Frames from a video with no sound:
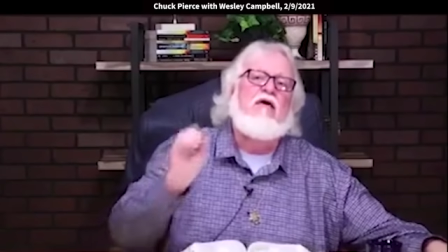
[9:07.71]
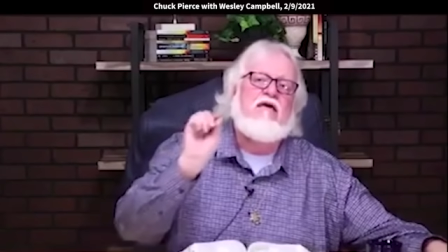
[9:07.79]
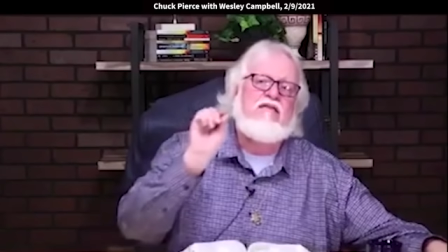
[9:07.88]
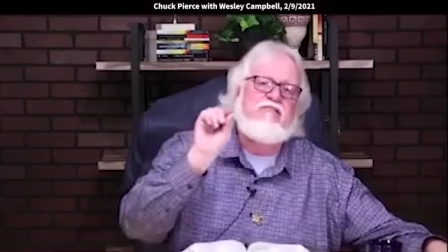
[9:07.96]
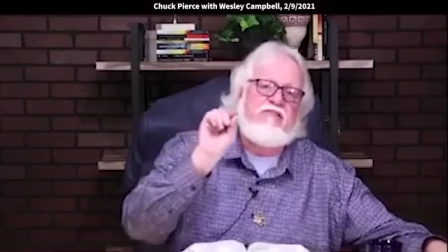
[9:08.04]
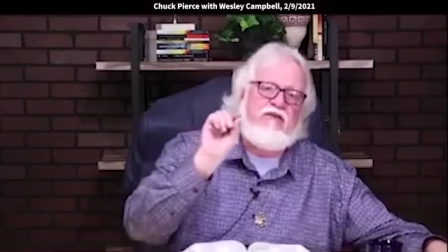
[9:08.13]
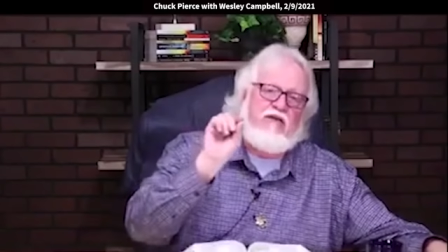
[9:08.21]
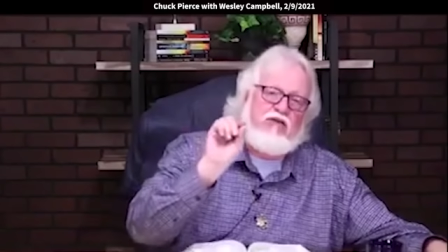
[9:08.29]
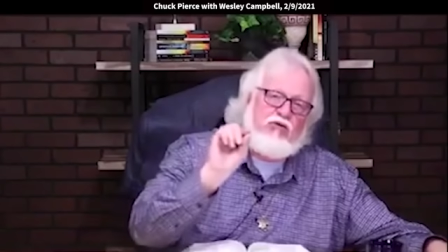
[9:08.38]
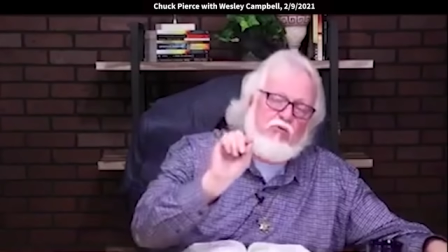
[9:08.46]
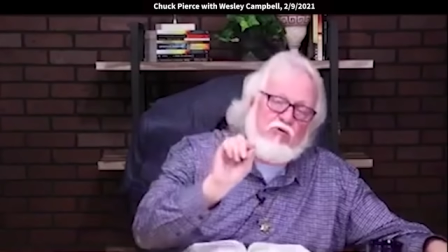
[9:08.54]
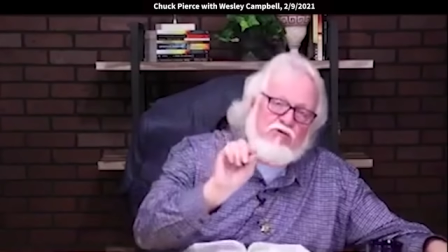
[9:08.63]
it's that
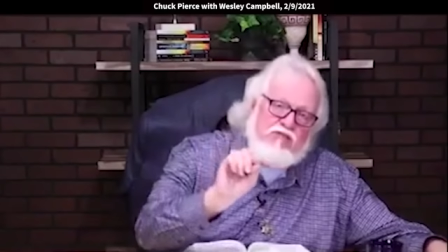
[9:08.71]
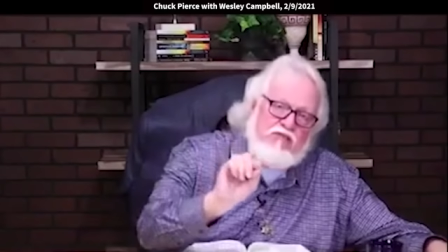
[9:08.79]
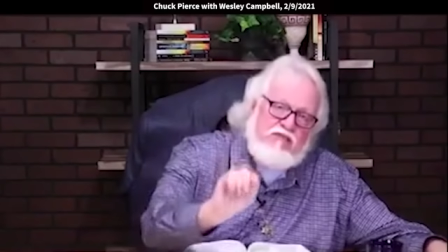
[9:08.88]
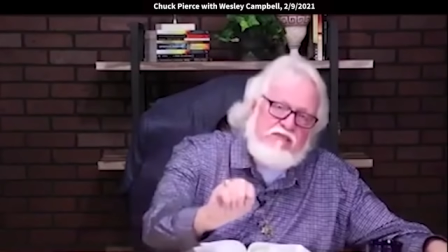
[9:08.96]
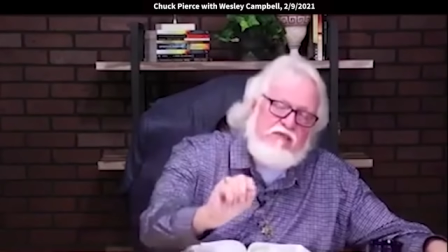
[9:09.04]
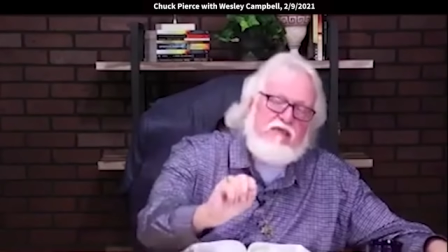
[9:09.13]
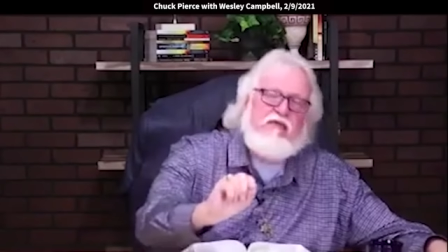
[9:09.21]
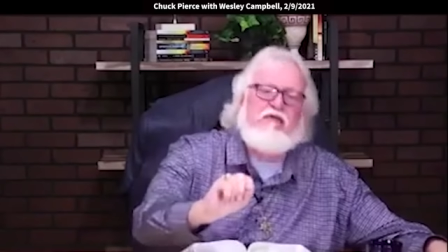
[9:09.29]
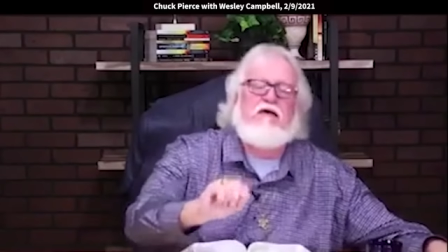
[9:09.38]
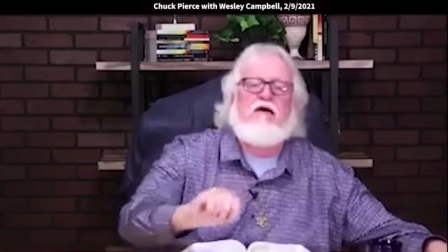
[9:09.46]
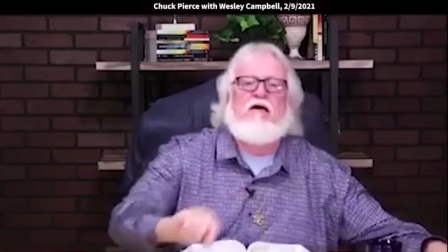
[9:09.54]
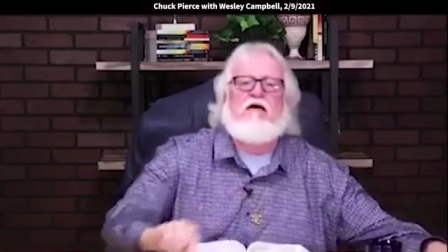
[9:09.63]
you will see
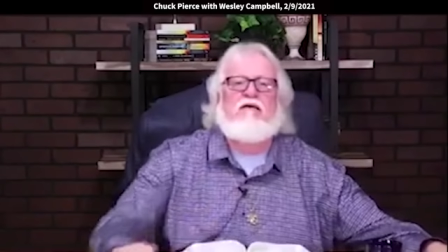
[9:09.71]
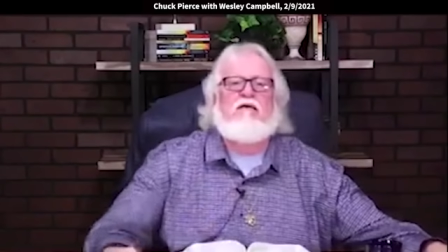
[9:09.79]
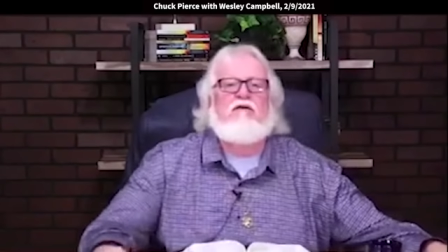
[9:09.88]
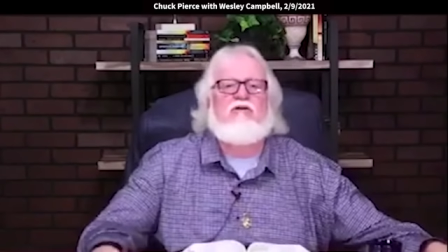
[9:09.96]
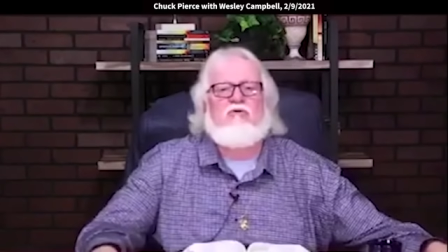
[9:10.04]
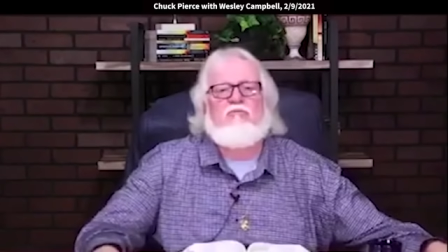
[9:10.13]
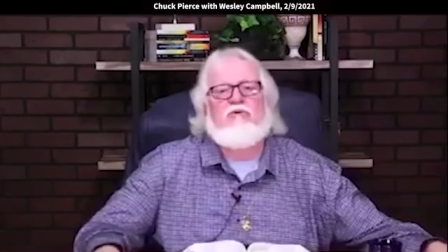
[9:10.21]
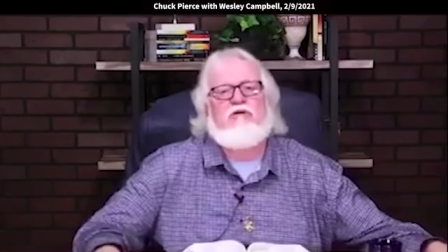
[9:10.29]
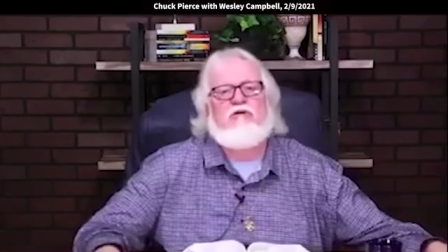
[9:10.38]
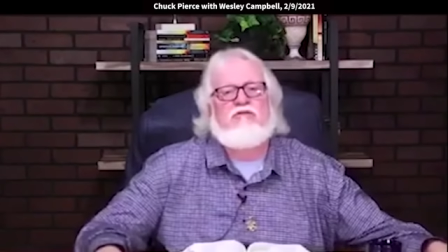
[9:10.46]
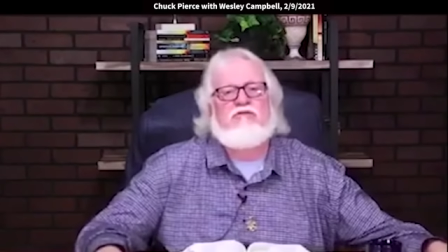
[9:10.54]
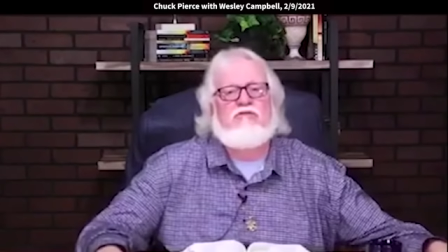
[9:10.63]
God in your mm-hmm.
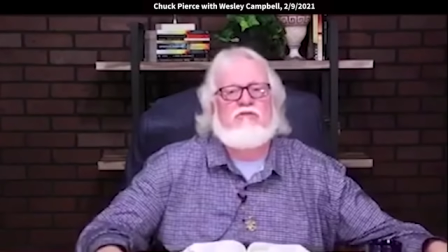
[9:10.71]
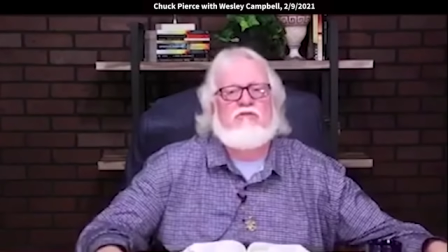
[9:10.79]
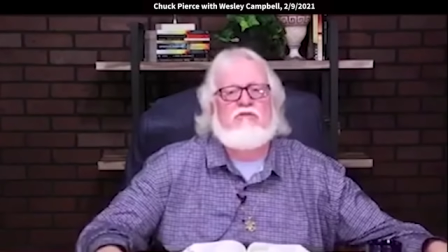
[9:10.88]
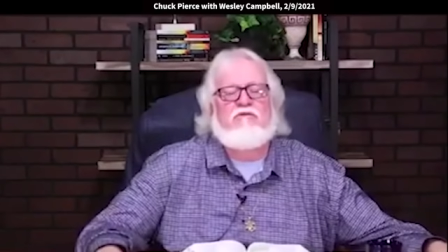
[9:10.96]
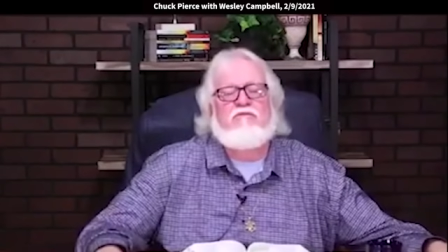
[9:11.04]
midst.